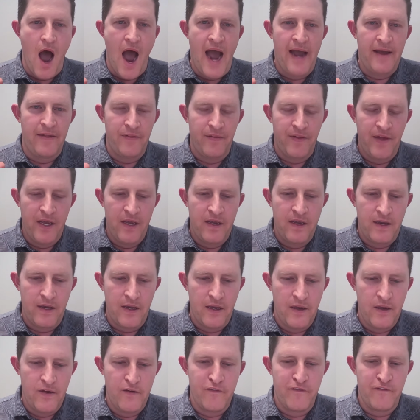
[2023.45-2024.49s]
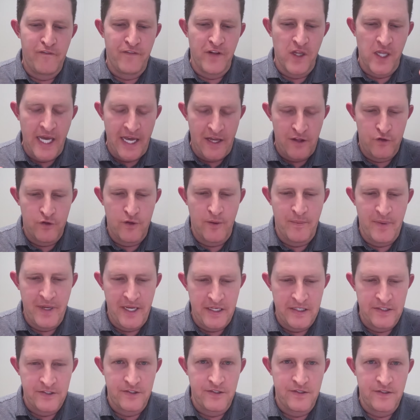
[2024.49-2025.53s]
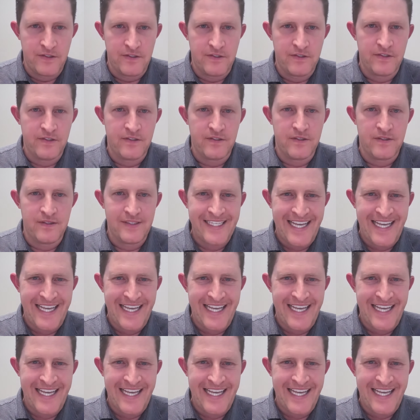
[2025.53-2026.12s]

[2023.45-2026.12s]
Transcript: I think philanthropists